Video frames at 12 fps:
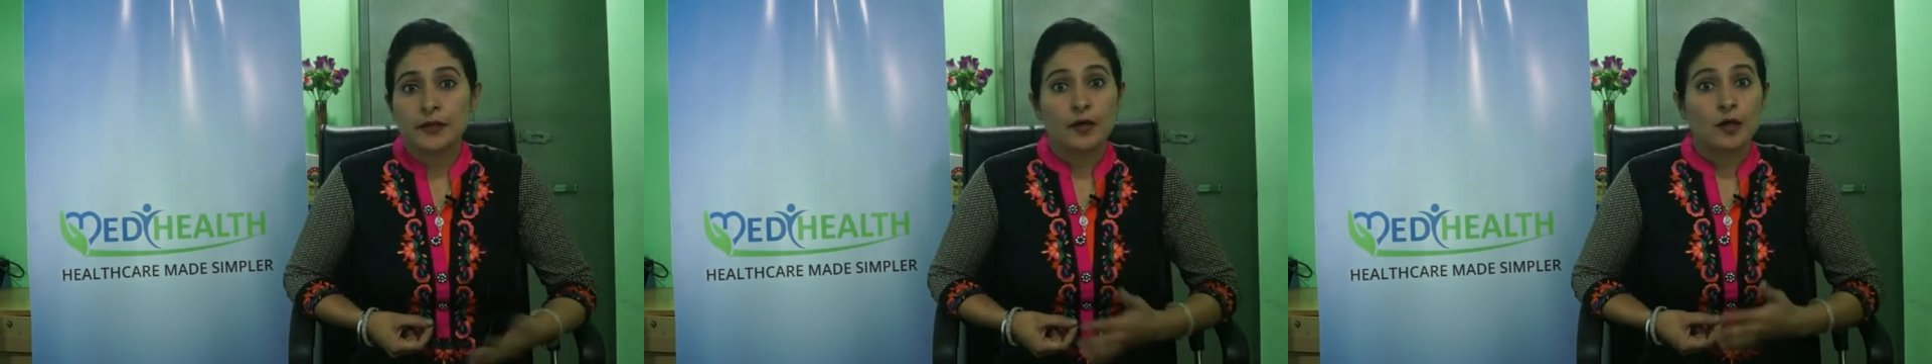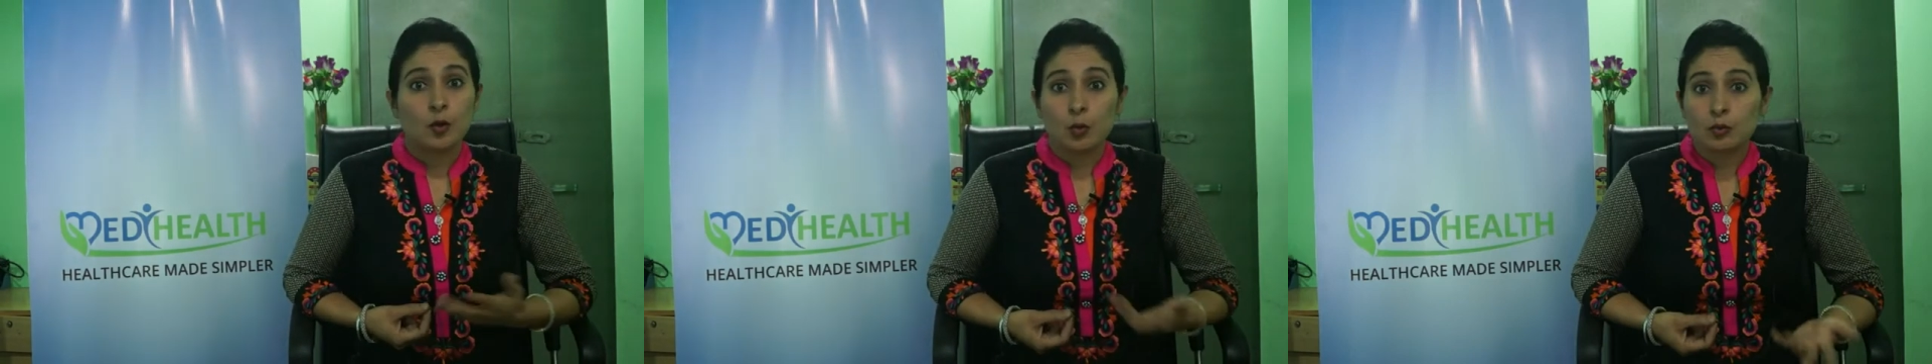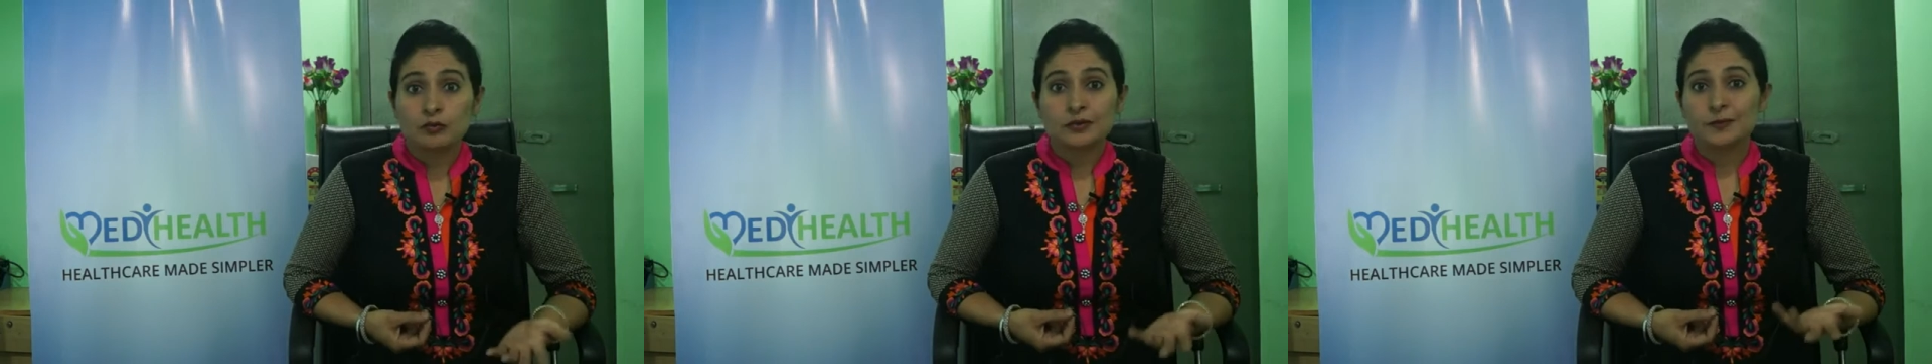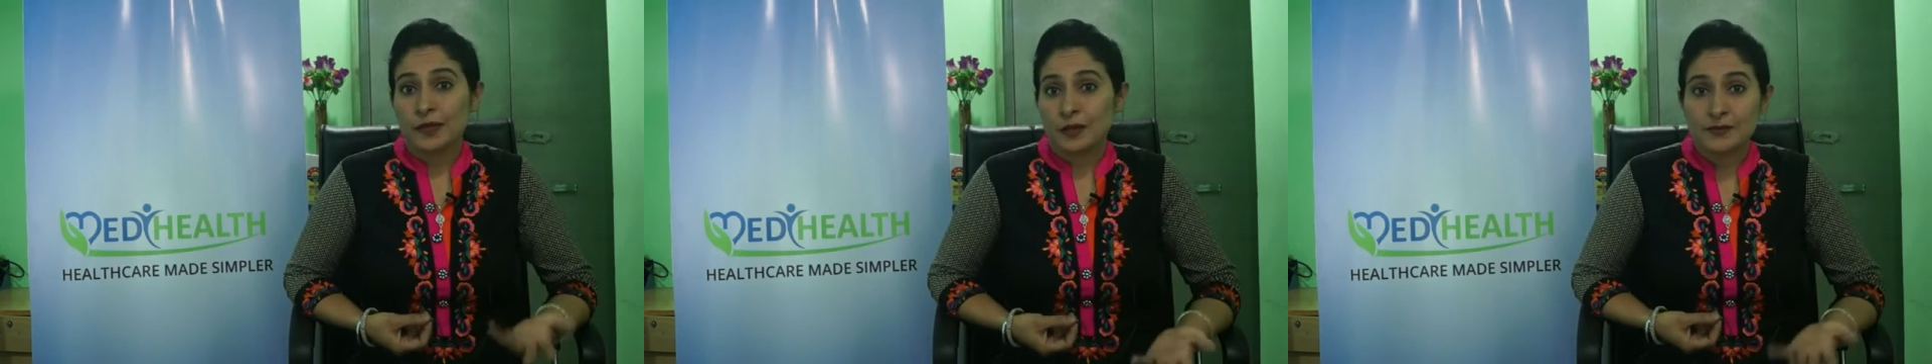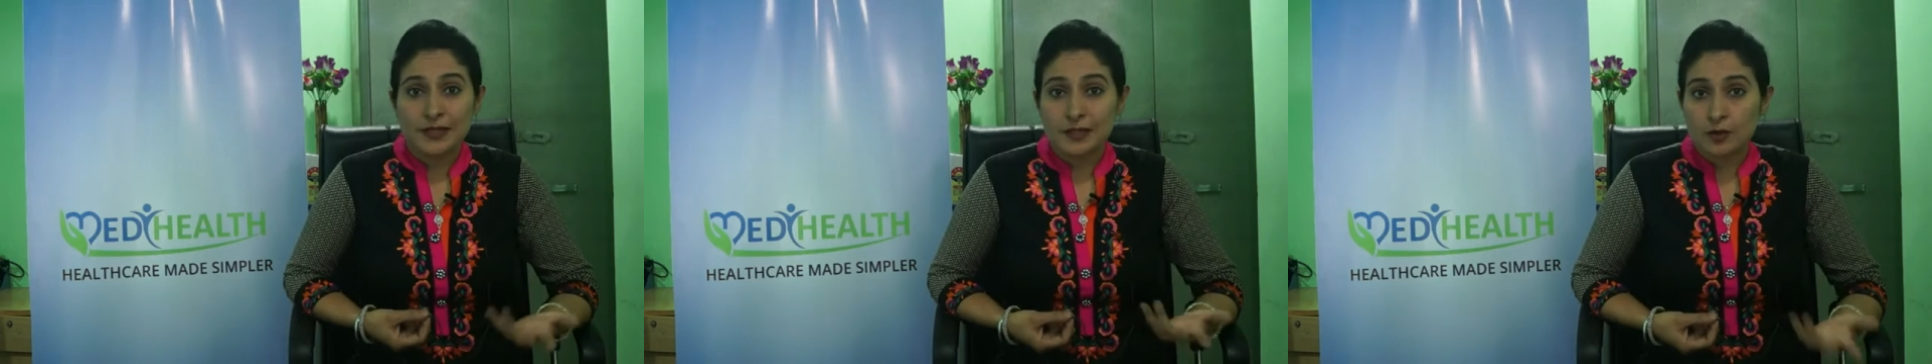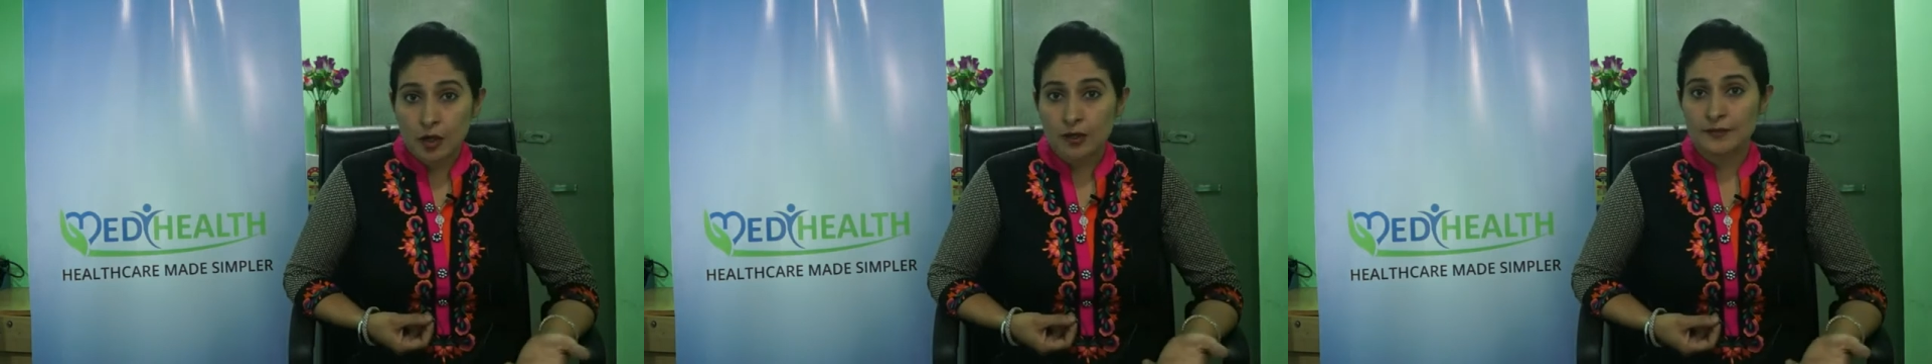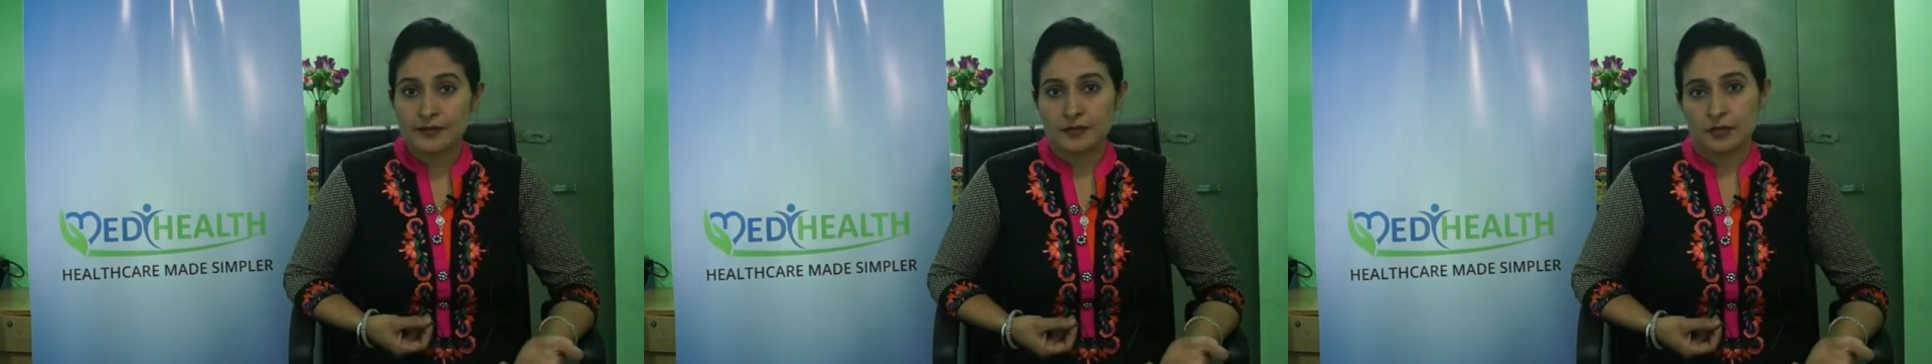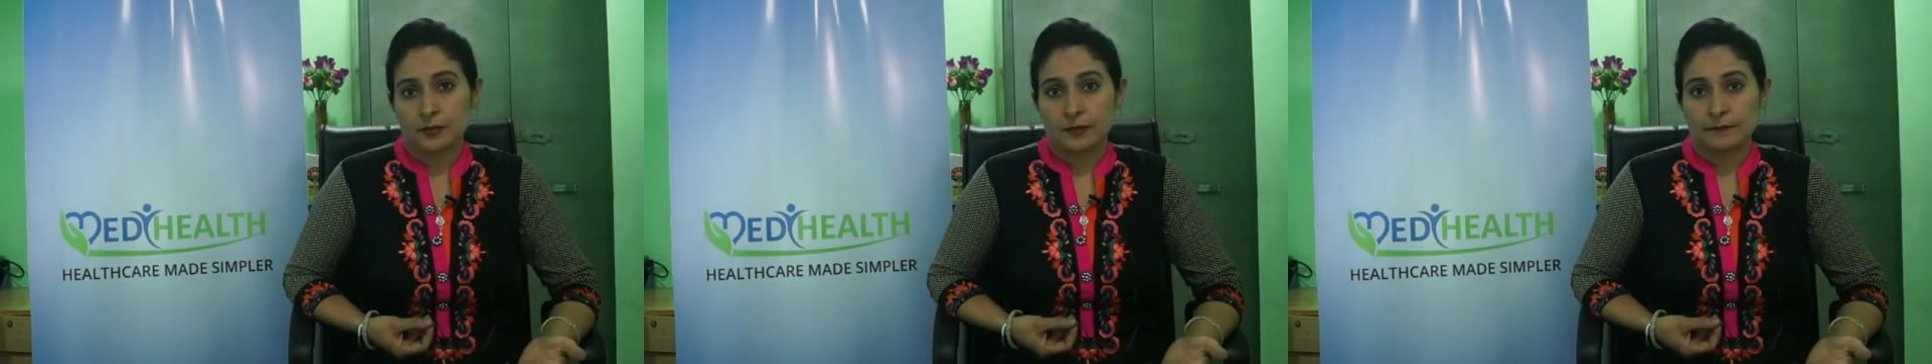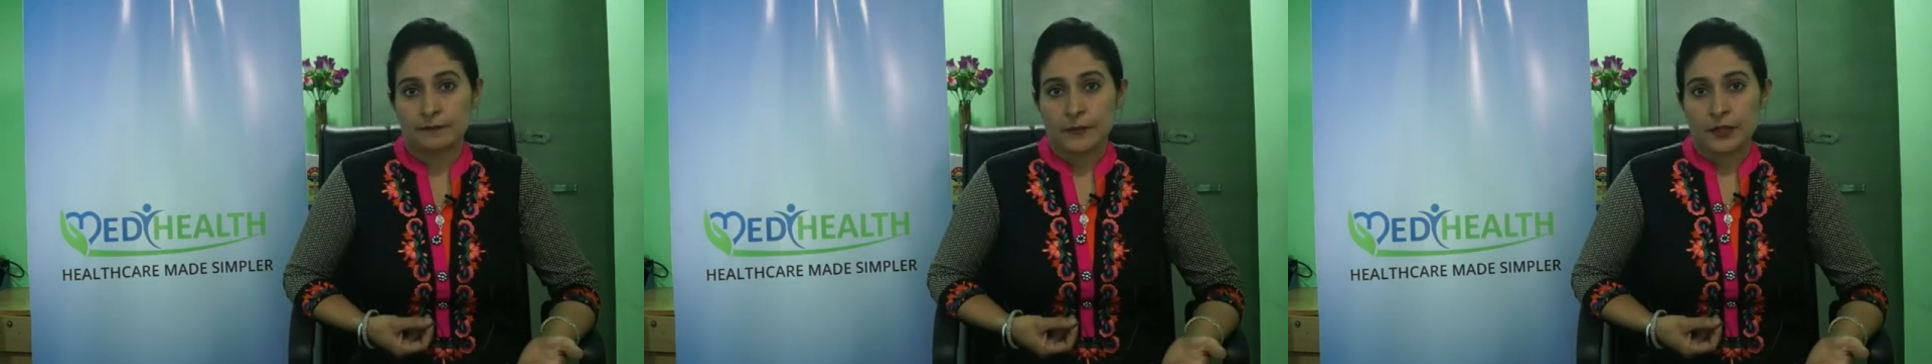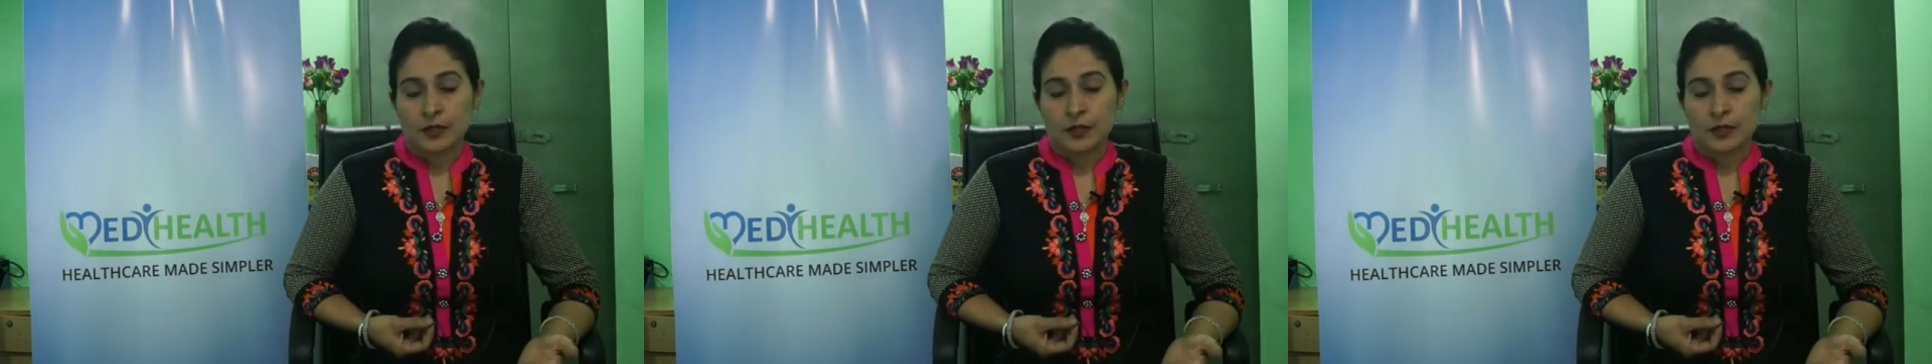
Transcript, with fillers: There are no sperms at all in the semen.